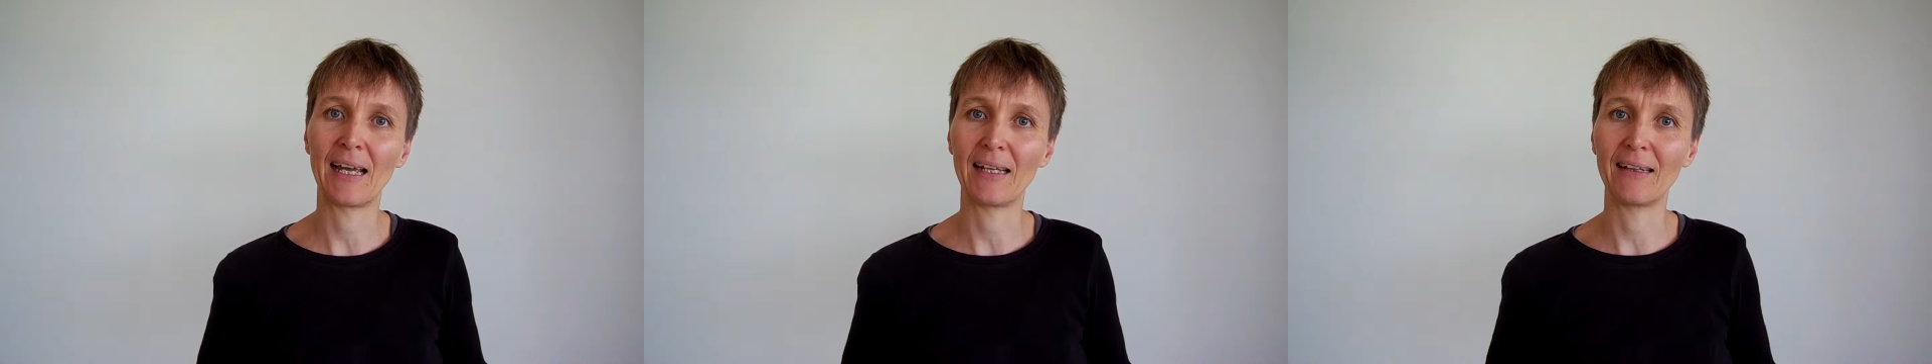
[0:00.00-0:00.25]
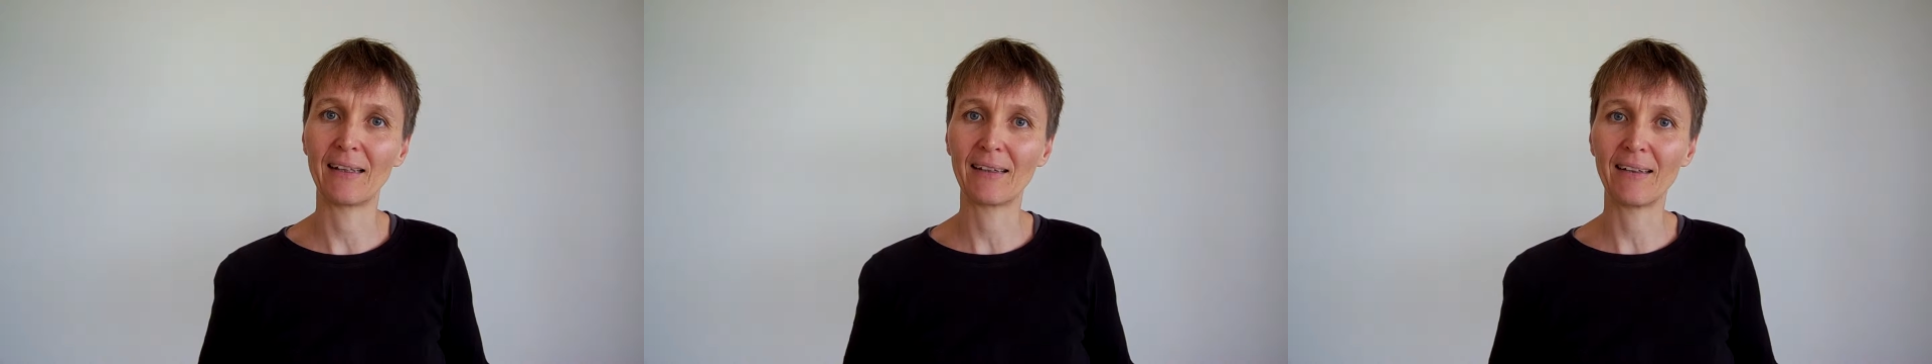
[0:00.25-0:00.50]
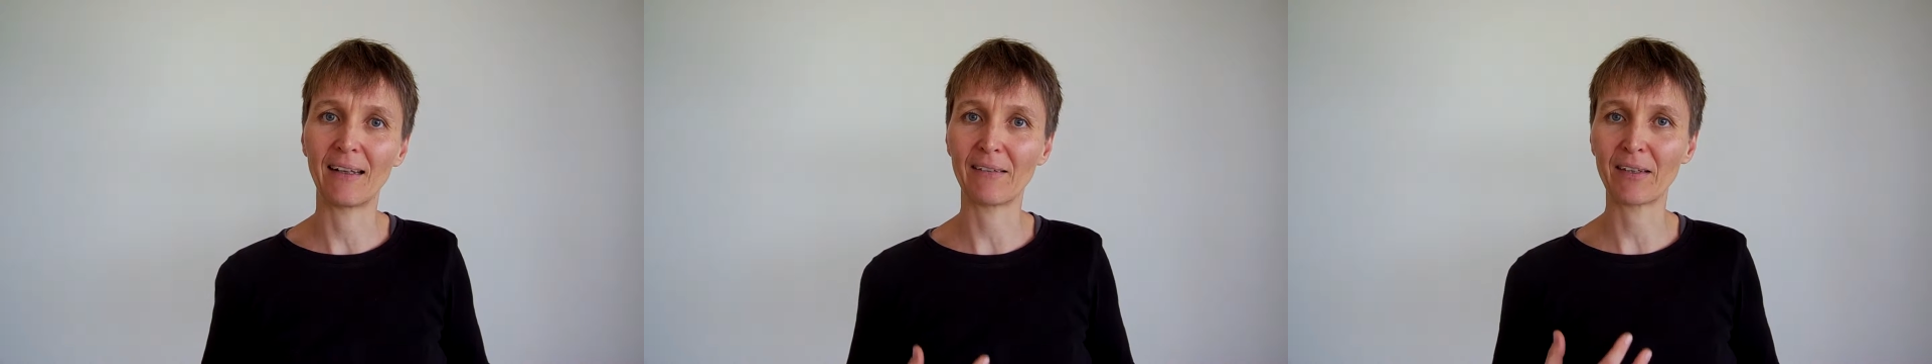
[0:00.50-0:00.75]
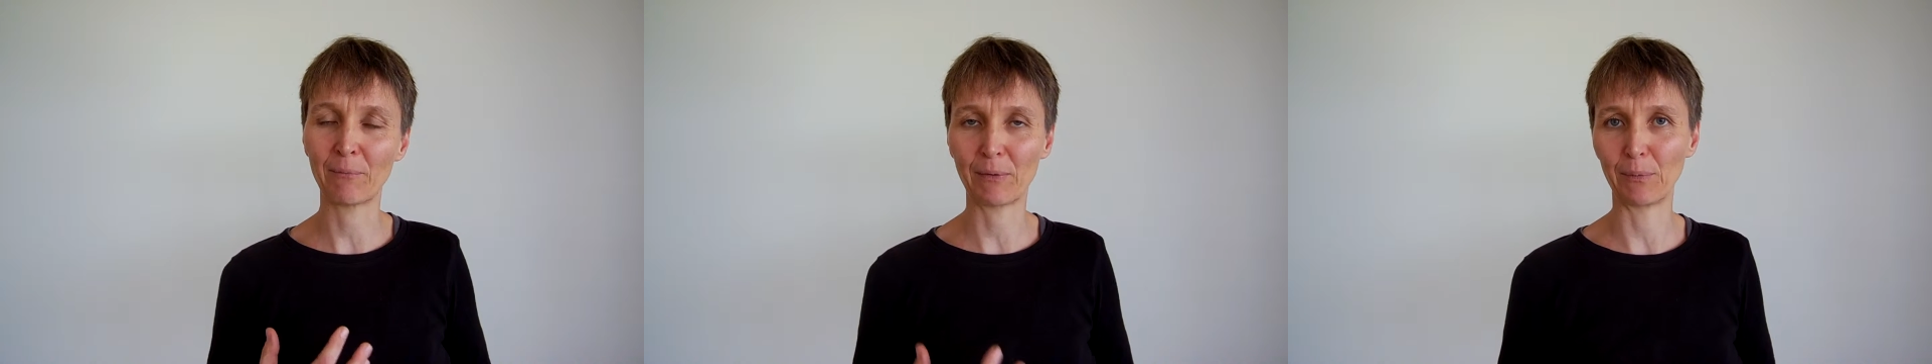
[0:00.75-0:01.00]
And,
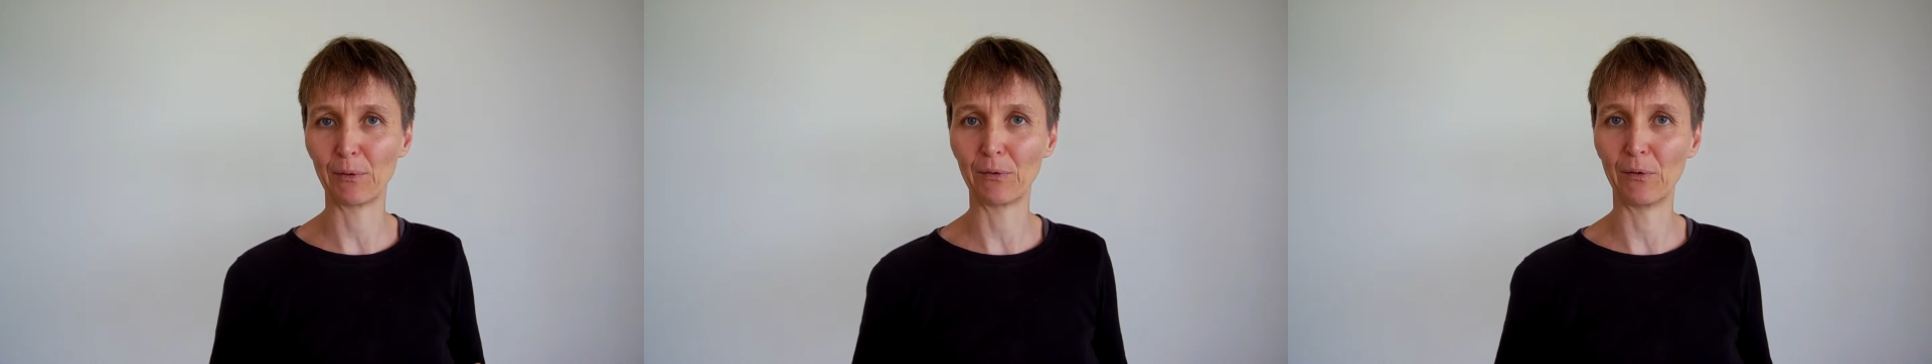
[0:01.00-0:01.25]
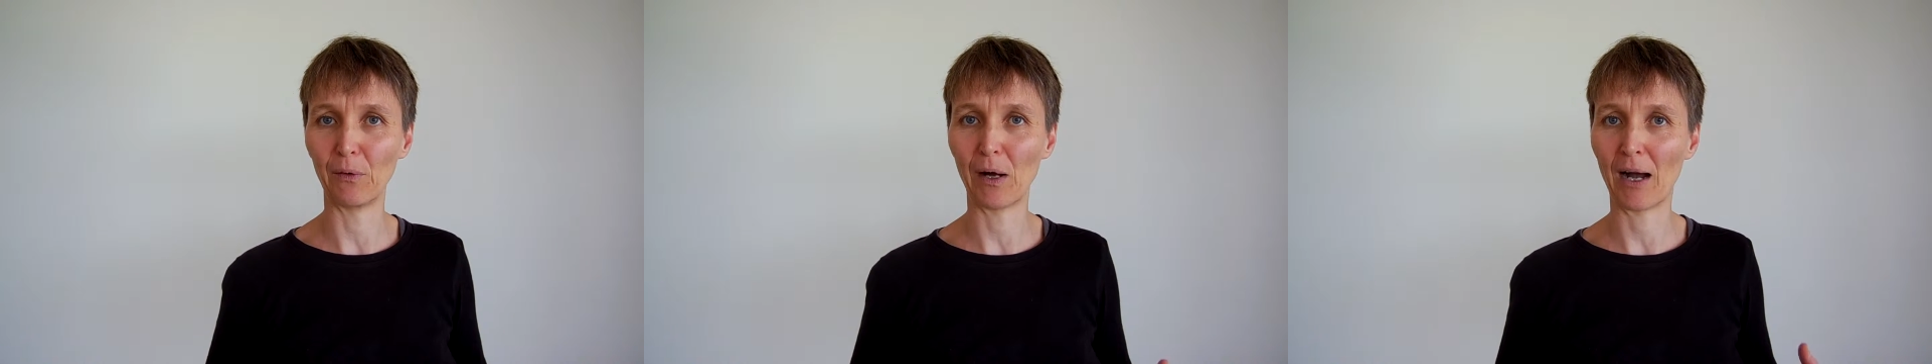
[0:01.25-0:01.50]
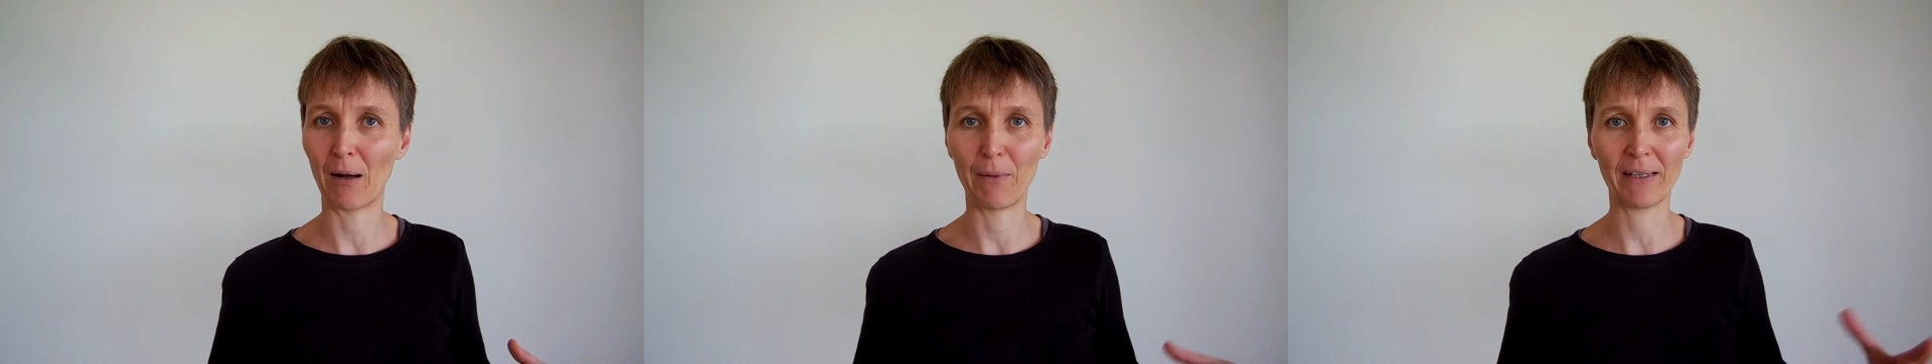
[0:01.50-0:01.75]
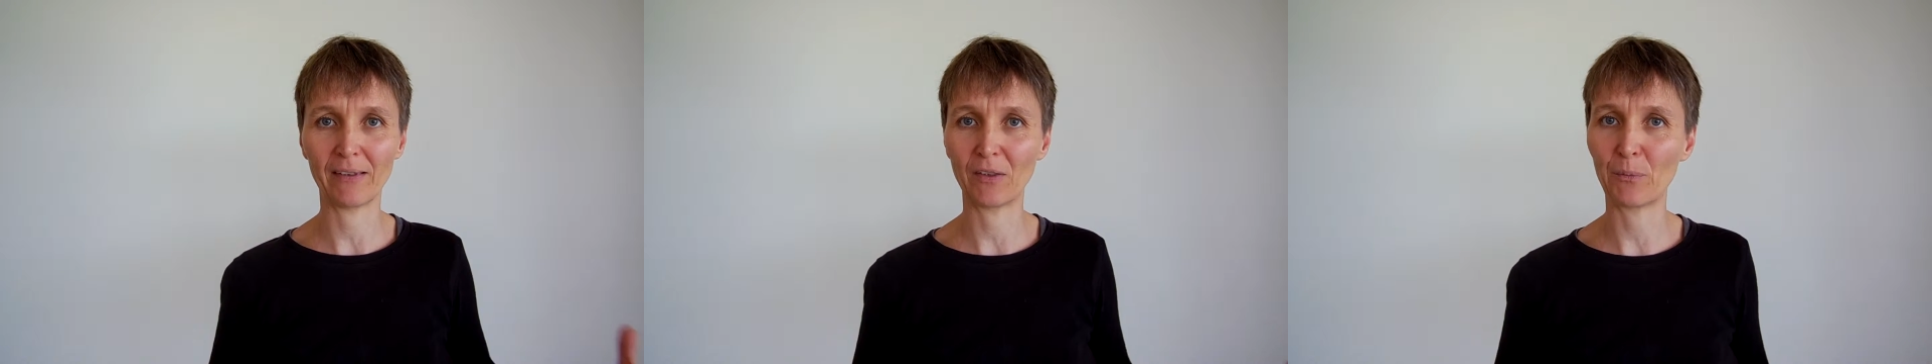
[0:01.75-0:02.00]
some people
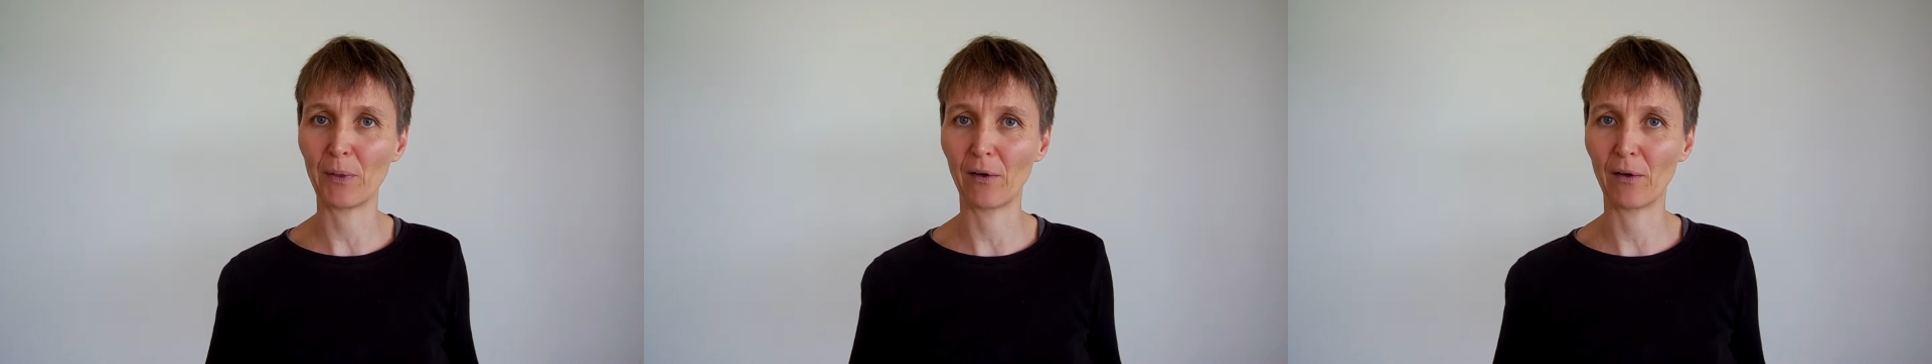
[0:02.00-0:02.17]
message